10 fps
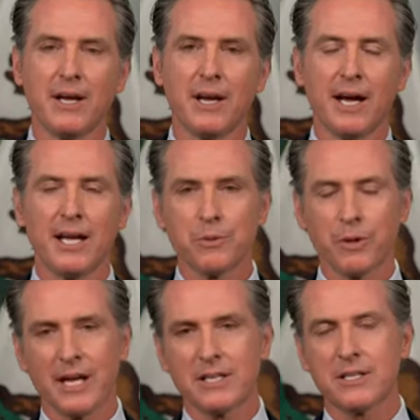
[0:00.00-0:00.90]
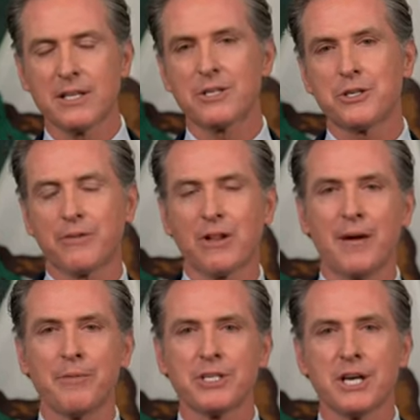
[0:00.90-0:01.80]
As it relates to the issue of
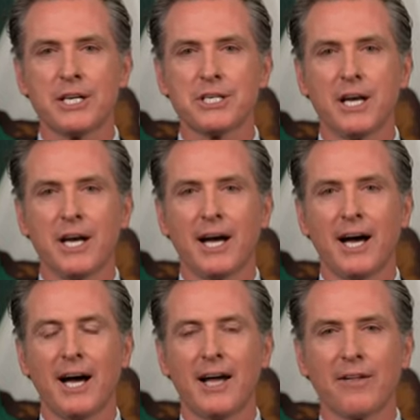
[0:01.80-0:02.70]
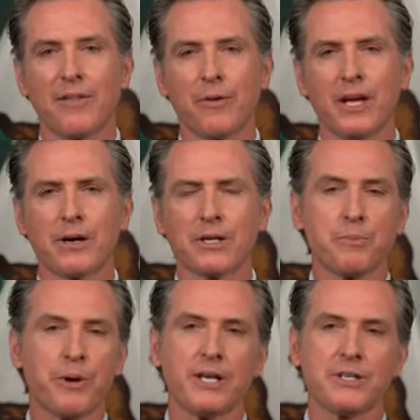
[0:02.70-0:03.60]
climate change, uh, we are
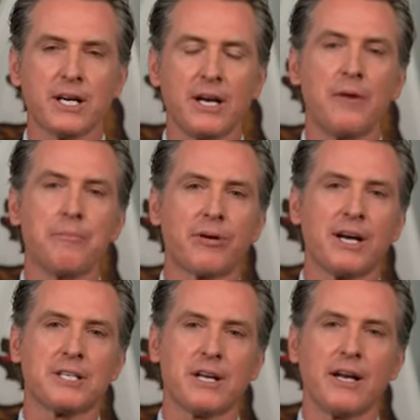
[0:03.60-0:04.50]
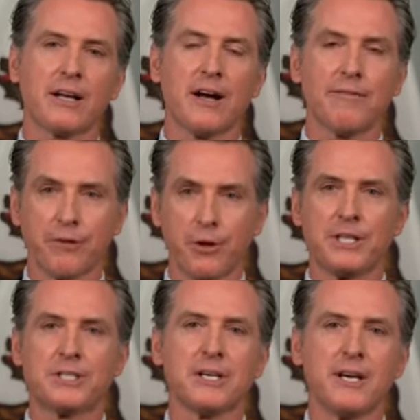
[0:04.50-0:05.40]
experiencing unprecedented
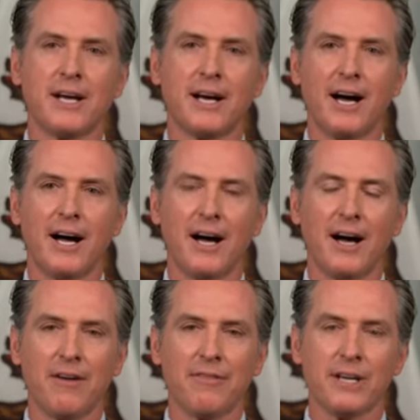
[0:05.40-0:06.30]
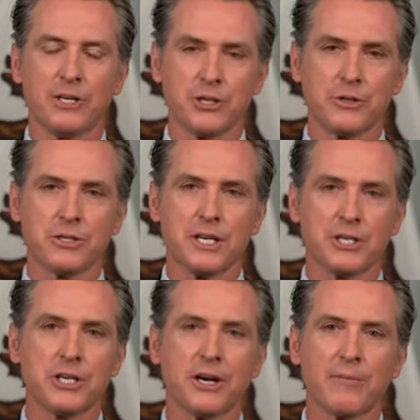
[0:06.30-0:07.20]
confluence uh, of issues
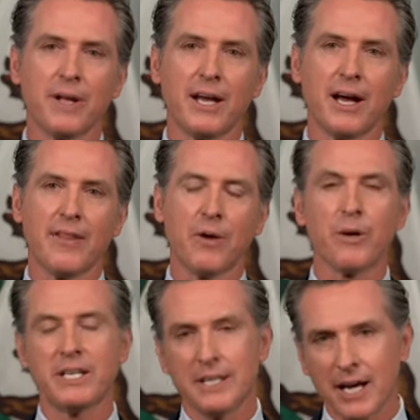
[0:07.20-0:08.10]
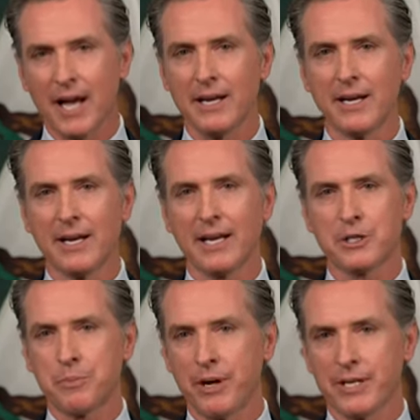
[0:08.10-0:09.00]
this year uh, that we did not
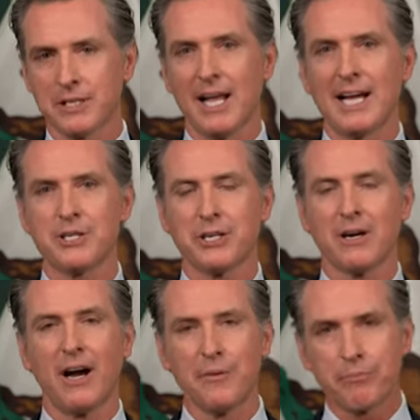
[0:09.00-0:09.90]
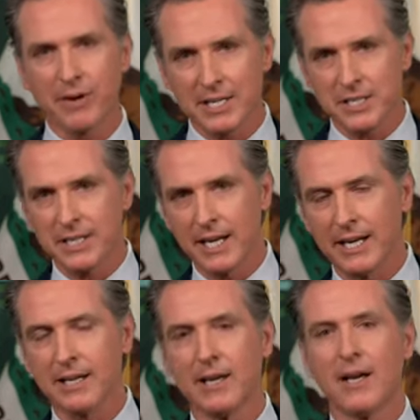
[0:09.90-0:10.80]
experience last year.
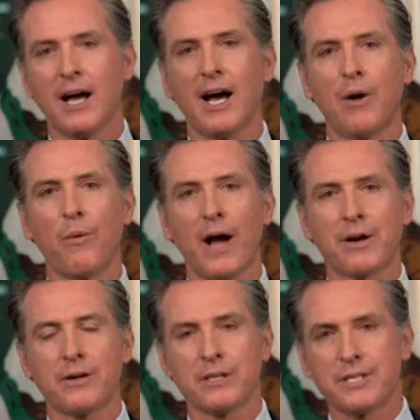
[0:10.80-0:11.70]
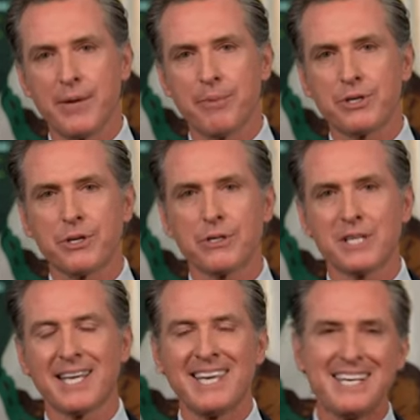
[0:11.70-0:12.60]
Unprecedented uh, record temperatures,
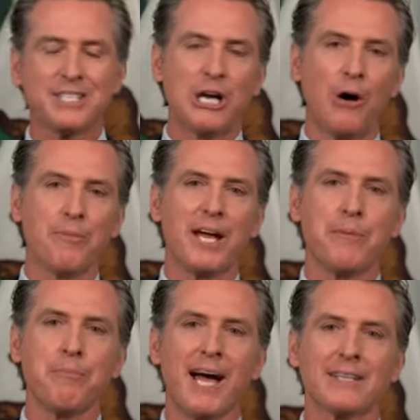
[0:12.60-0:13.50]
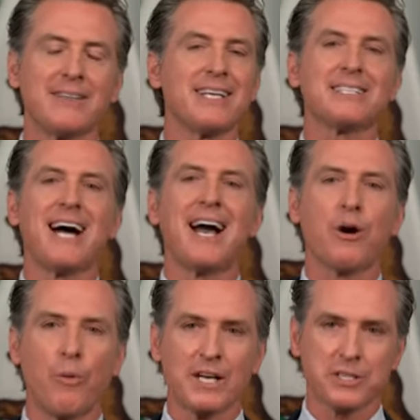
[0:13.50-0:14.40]
a heat dome that impacted the
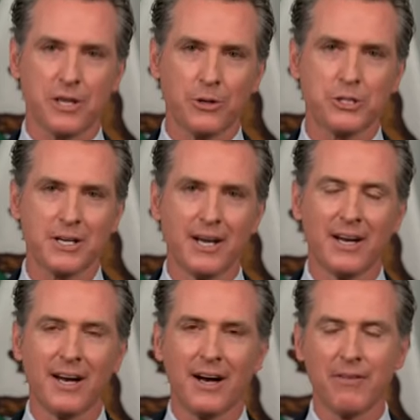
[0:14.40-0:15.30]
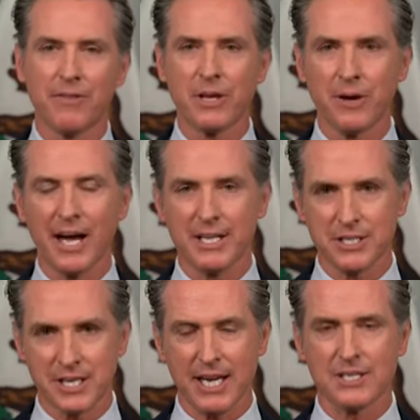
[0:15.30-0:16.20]
entire west coast of the United
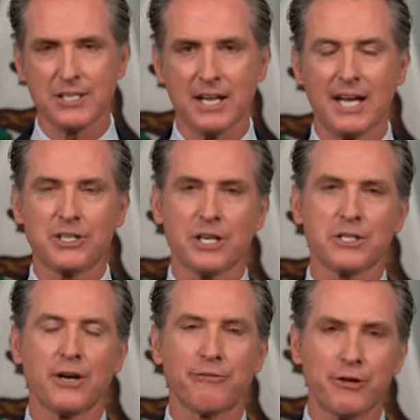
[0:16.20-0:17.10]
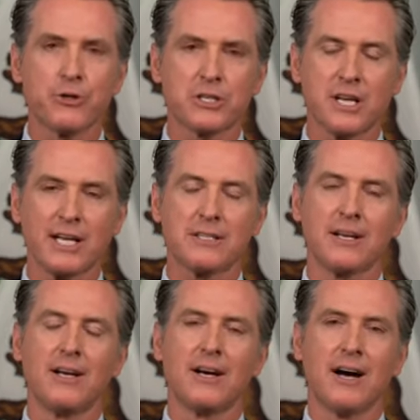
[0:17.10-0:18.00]
States, not just a few states
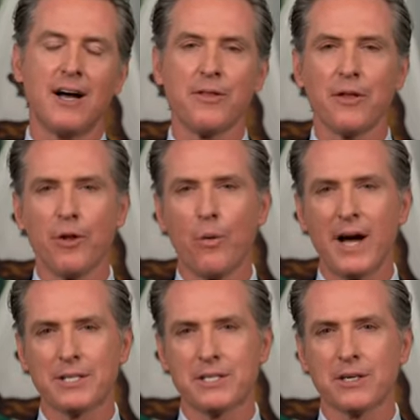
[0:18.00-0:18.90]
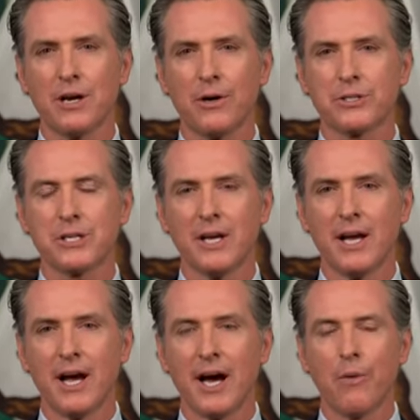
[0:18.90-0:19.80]
on the west coast.
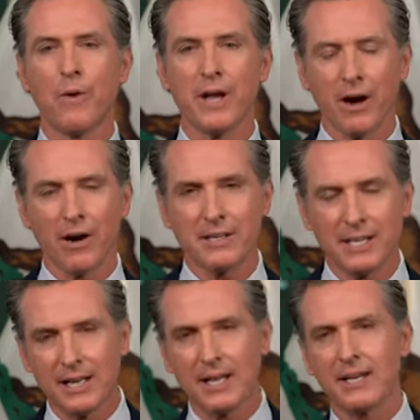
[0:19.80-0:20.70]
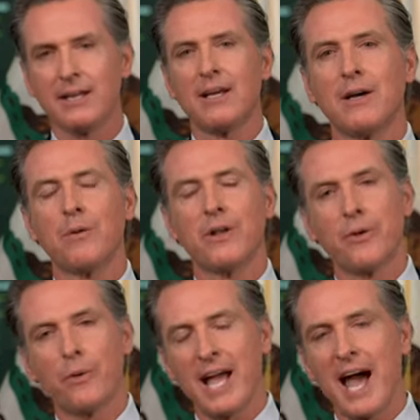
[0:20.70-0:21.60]
Uh, we are dealing with
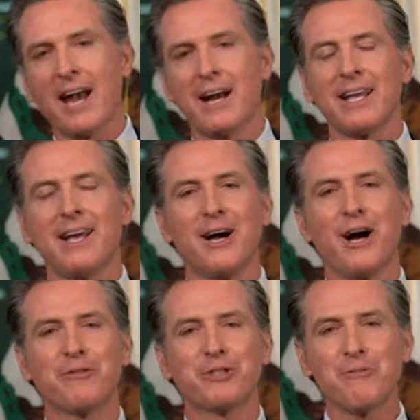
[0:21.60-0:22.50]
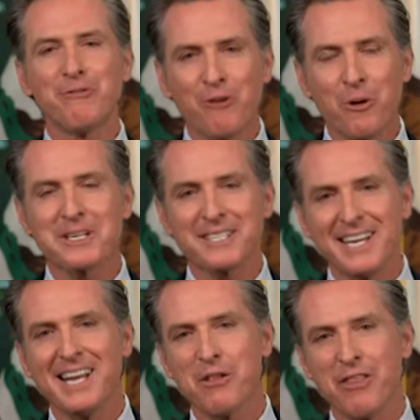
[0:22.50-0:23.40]
the reality of some
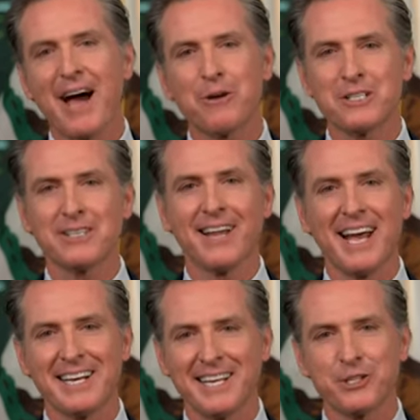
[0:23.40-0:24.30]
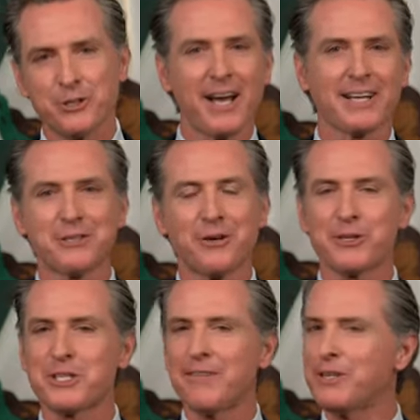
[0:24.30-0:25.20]
fourteen thousand lightning strikes over a
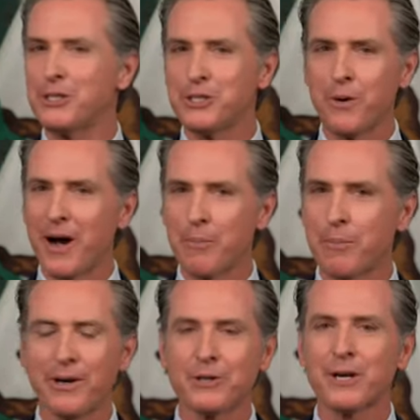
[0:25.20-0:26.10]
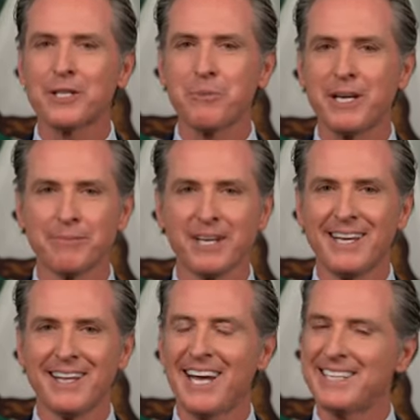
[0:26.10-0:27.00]
seventy-two hour period. Trust me,
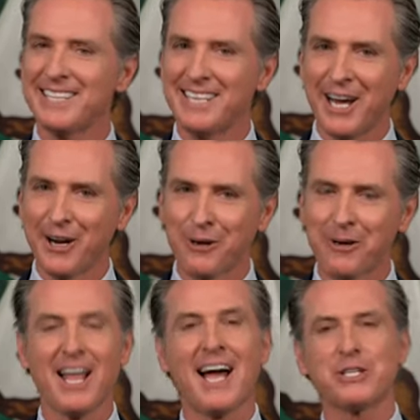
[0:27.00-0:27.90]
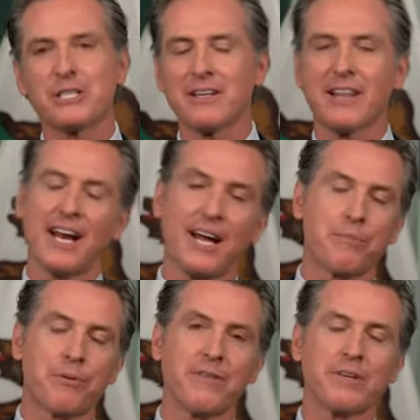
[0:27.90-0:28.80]
that did not occur last year. That
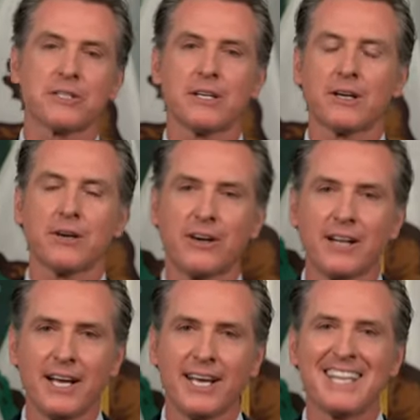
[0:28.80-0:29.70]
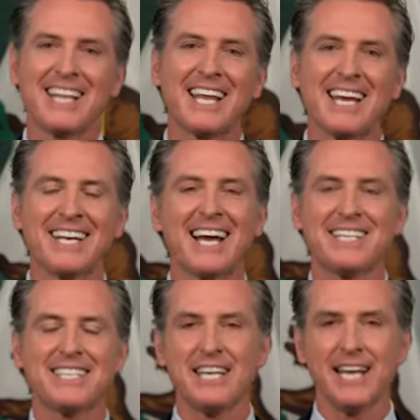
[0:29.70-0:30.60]
had previously occurred in the late
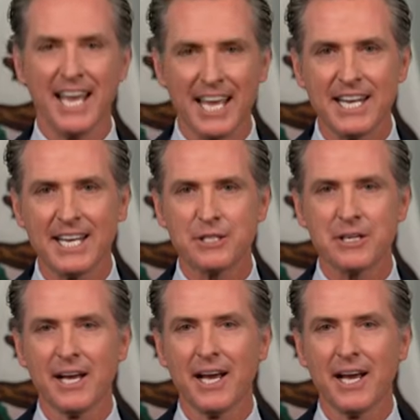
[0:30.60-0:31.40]
nineteen eighties.